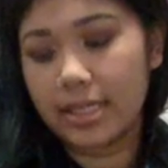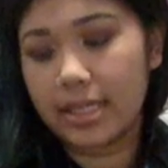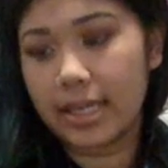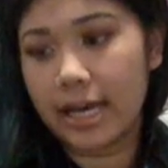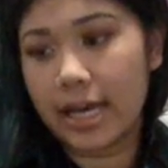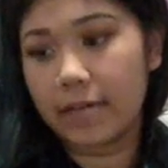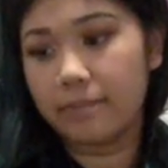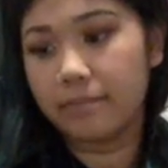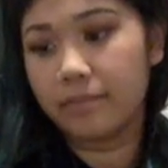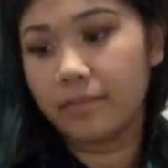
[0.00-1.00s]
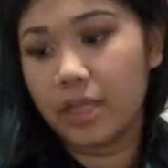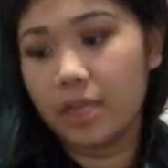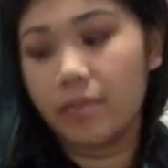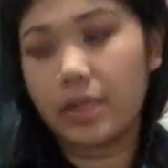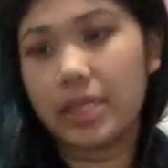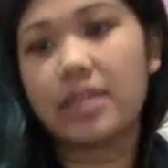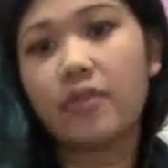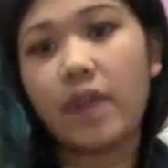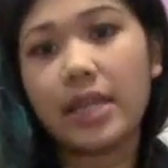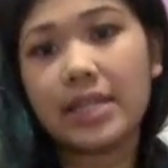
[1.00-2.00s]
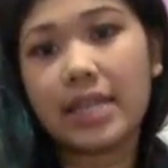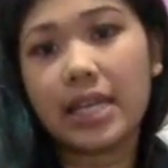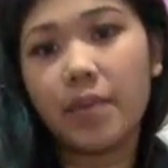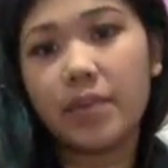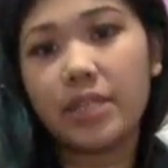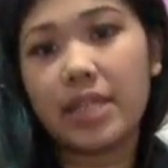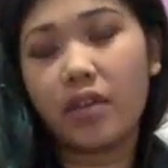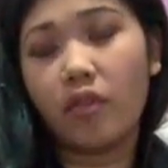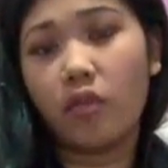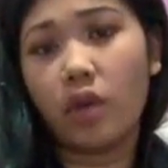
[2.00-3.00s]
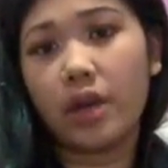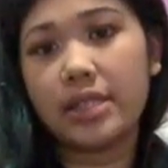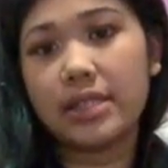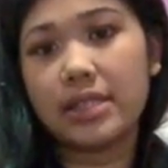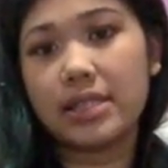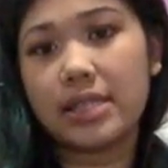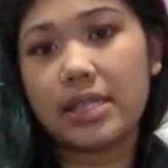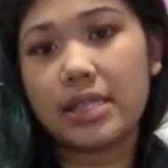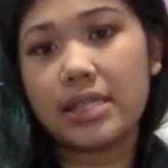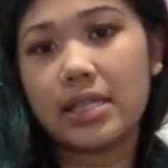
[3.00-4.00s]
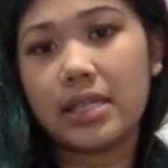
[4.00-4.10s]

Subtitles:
Yeah, because right side up, the Ten of Wands is